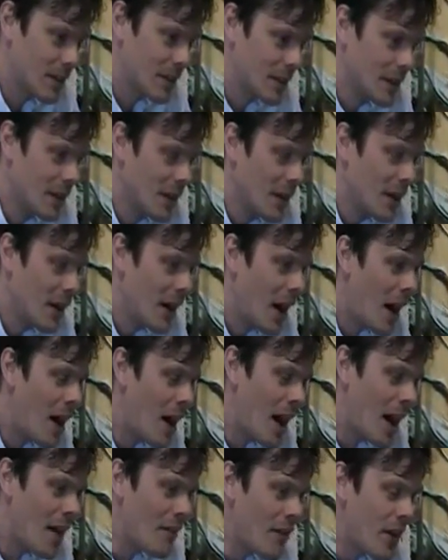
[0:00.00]

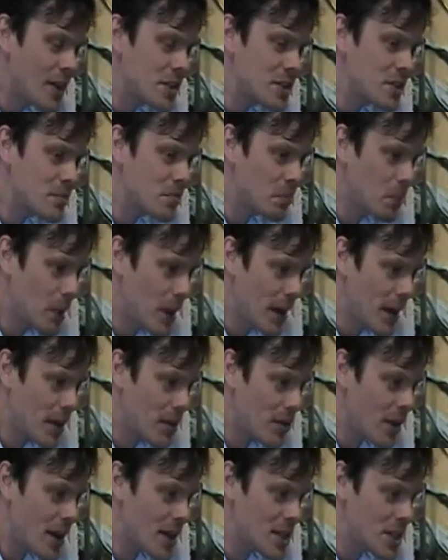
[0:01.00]
I've had some
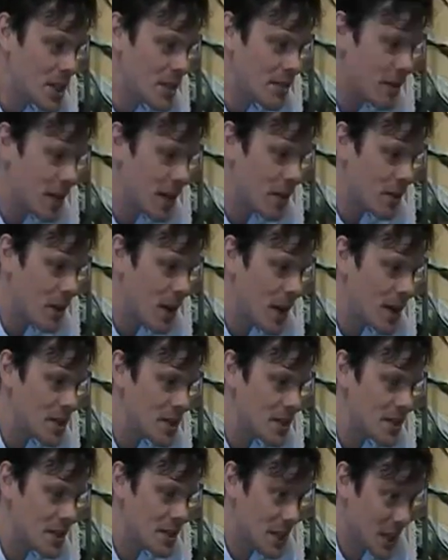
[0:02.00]
pretty crazy
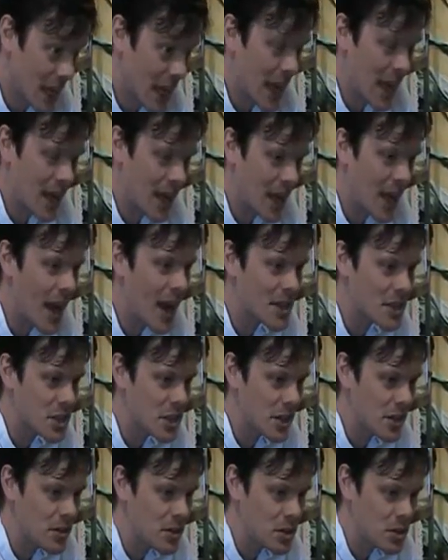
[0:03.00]
requests,
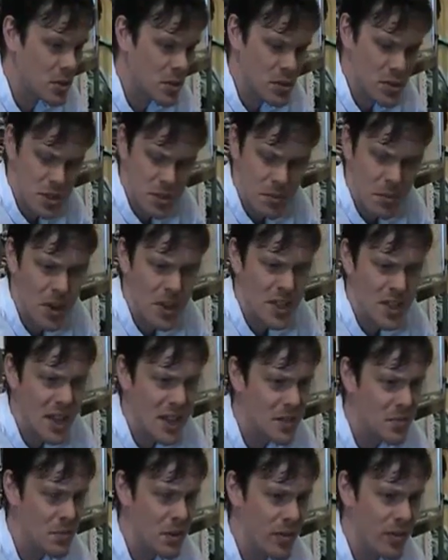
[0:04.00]
as usual. Somebody's
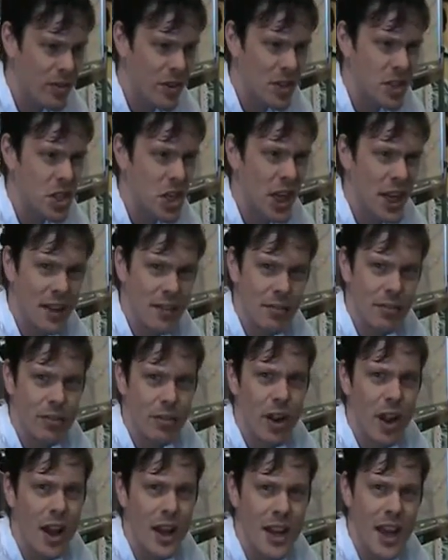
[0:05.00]
asked me for a chicken
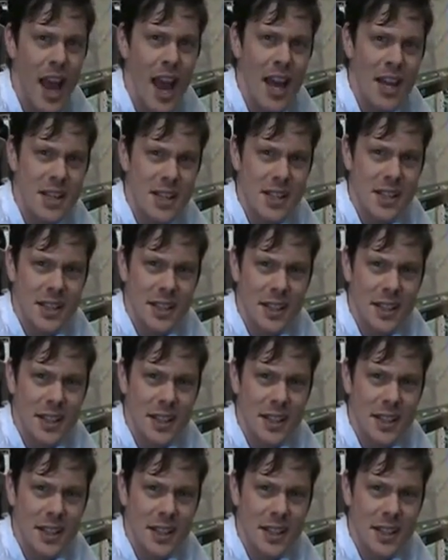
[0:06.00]
fried head.